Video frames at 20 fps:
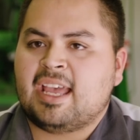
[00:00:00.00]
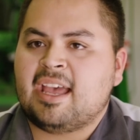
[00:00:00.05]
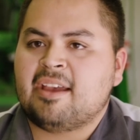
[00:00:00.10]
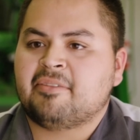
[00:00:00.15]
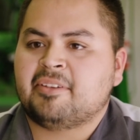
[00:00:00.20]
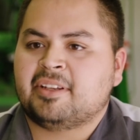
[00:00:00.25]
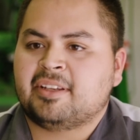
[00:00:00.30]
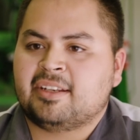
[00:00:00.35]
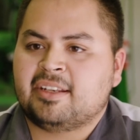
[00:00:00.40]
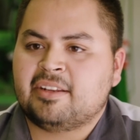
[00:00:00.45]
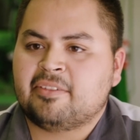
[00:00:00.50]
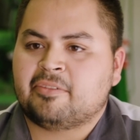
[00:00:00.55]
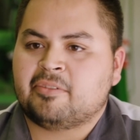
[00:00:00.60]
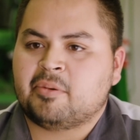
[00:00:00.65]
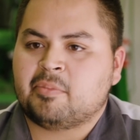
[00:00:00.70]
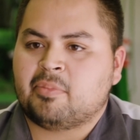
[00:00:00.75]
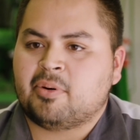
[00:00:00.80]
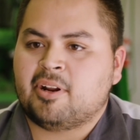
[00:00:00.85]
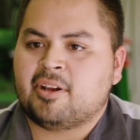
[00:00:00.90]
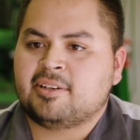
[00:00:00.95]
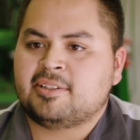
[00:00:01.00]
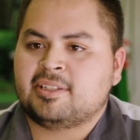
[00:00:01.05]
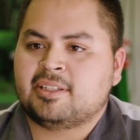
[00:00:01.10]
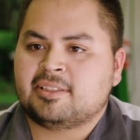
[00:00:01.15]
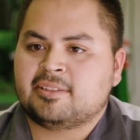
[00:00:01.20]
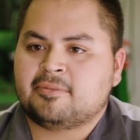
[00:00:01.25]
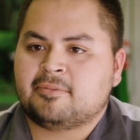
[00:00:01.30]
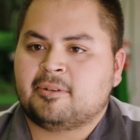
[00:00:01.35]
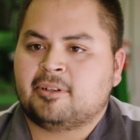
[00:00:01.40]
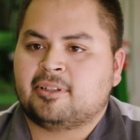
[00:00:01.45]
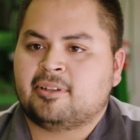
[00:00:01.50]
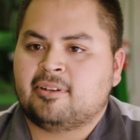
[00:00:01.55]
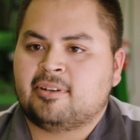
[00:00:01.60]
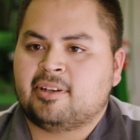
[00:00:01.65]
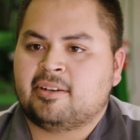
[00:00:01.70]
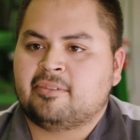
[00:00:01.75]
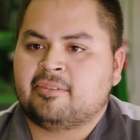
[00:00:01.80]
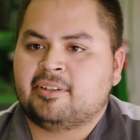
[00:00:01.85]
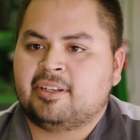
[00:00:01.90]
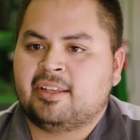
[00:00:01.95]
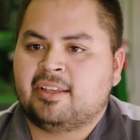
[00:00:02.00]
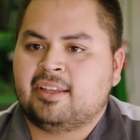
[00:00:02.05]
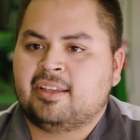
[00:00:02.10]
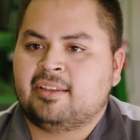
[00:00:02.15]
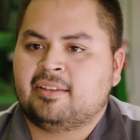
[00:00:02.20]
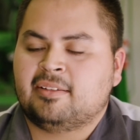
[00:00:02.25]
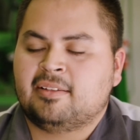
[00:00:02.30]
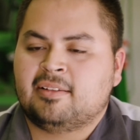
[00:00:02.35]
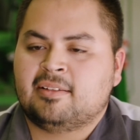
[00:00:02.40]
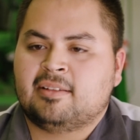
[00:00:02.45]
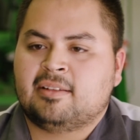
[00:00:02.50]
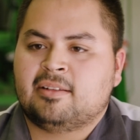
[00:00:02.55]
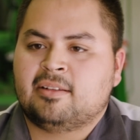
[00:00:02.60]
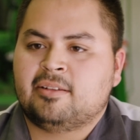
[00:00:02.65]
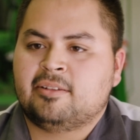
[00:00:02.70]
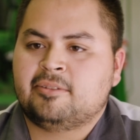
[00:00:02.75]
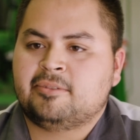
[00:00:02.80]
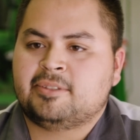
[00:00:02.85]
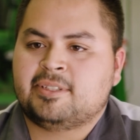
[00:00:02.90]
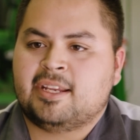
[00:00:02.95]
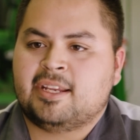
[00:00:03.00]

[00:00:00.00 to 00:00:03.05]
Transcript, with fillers: Having a different project to work on every day, new